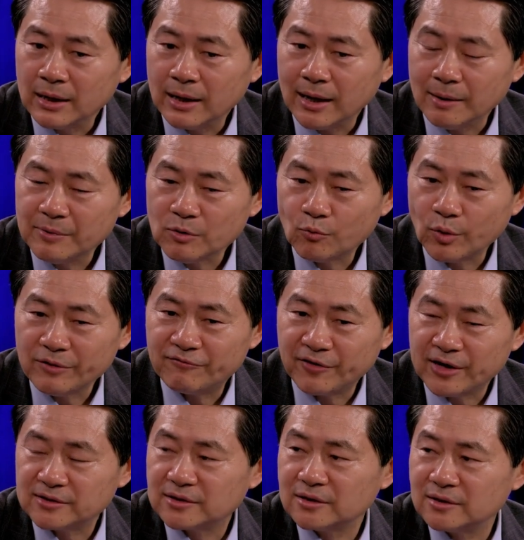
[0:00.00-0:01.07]
I mean, we're
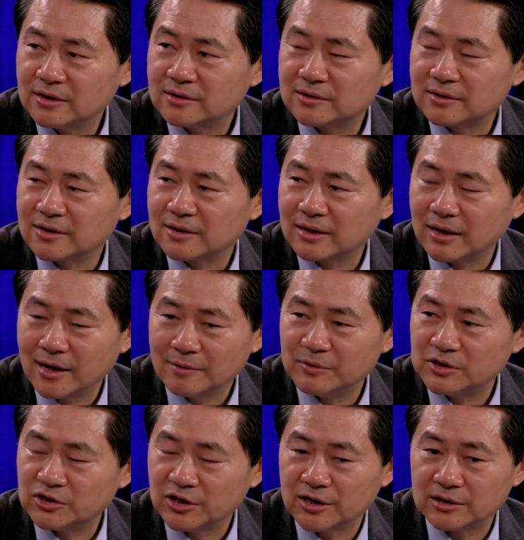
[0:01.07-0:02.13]
facing this
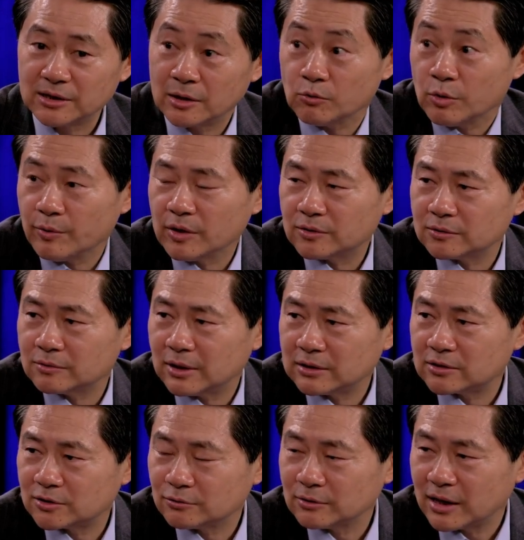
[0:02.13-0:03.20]
climate change, and we want to
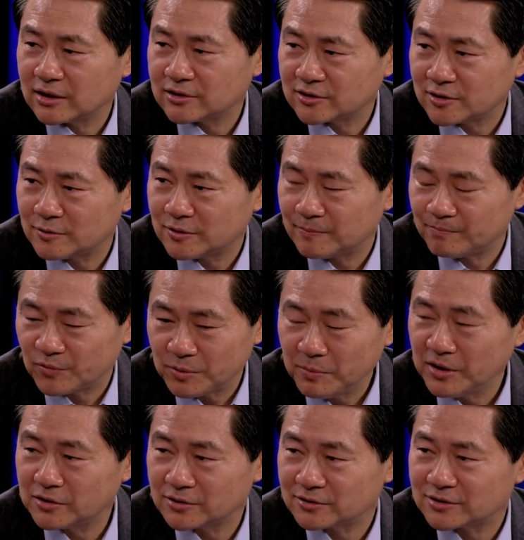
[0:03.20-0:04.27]
as two largest
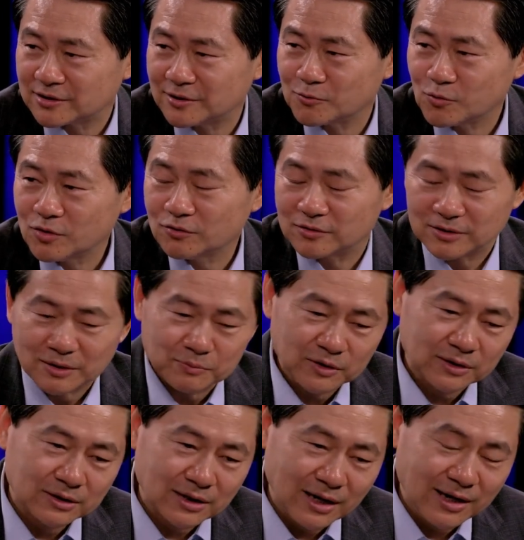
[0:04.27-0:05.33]
emitters in the world. I
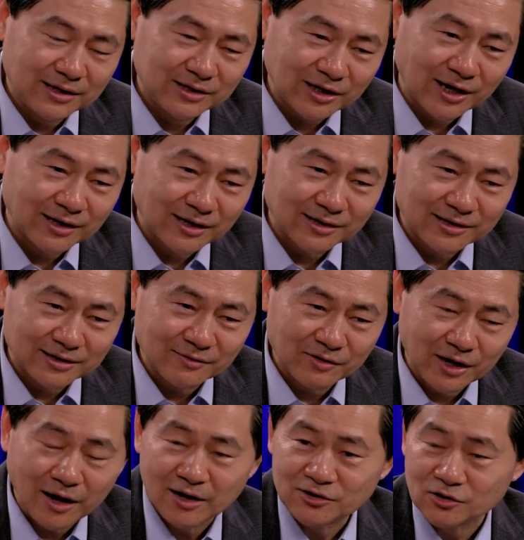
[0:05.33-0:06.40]
mean, China is even
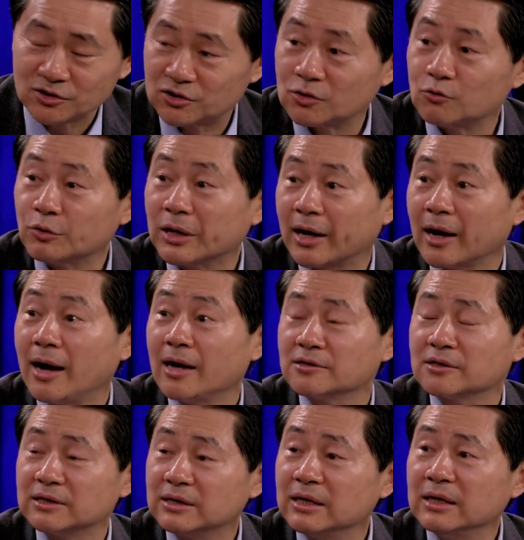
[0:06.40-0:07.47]
larger, so we can
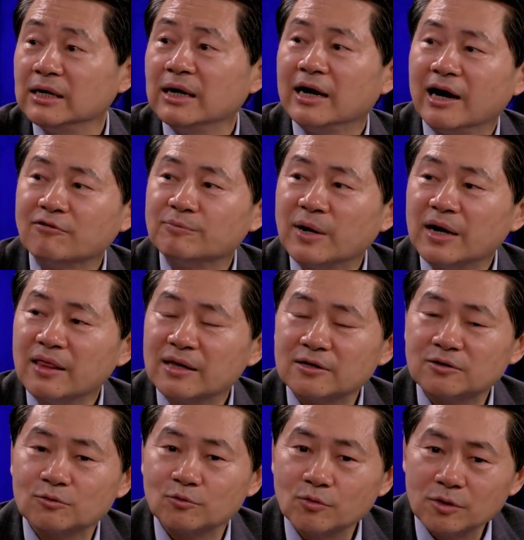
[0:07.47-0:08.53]
actually have many things
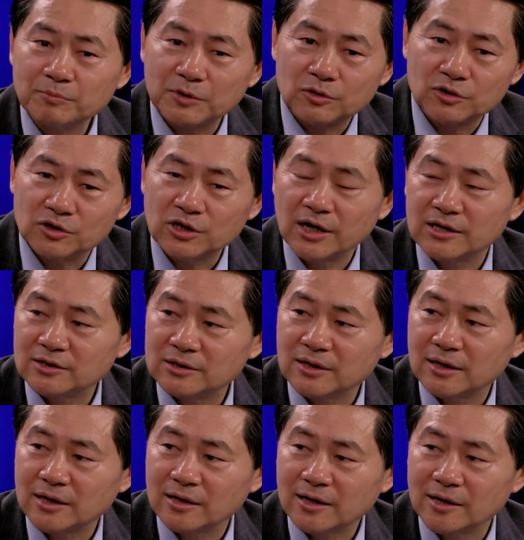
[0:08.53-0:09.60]
to work between Chinese
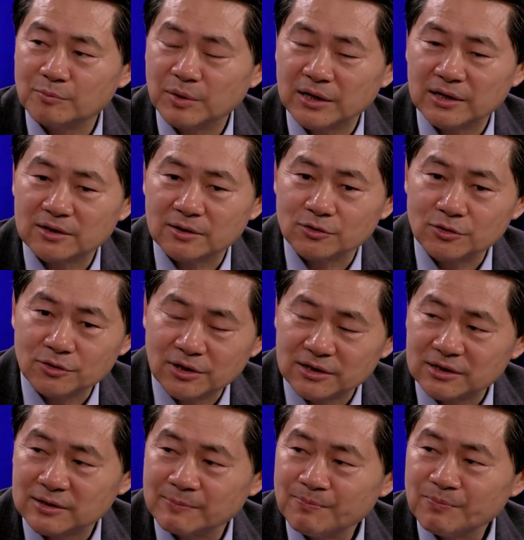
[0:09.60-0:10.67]
companies, U.S.